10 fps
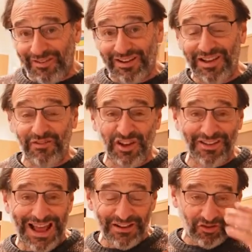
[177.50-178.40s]
like safety
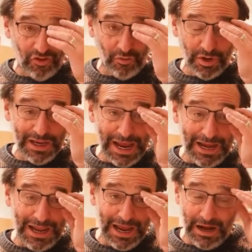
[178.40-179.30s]
glasses you would
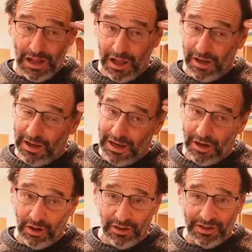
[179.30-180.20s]
get at
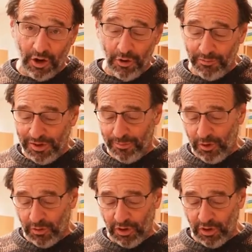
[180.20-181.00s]
like a Home Depot or a